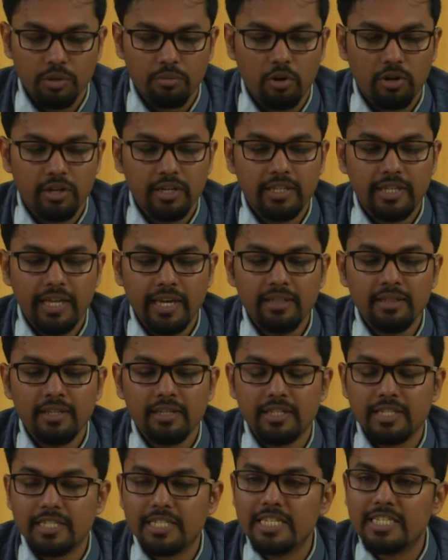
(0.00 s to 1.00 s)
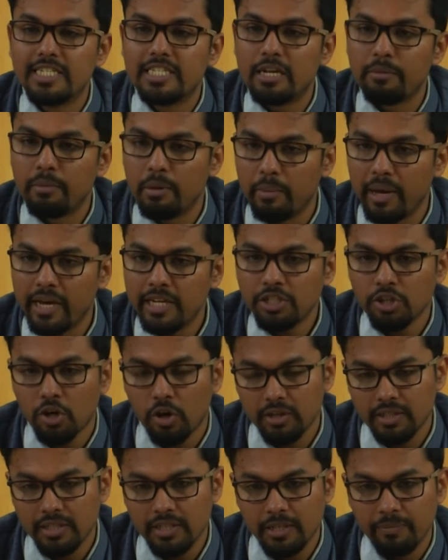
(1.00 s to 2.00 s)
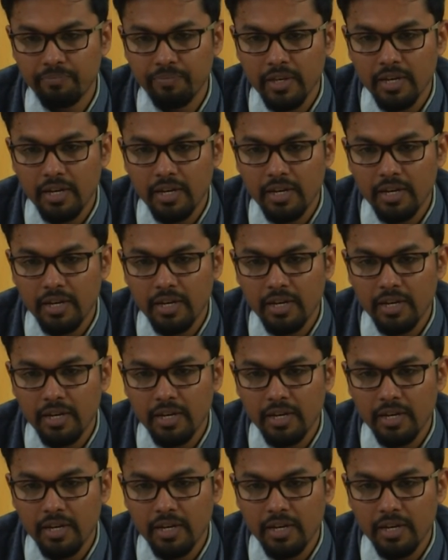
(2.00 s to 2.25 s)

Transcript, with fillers: model, then the system image or the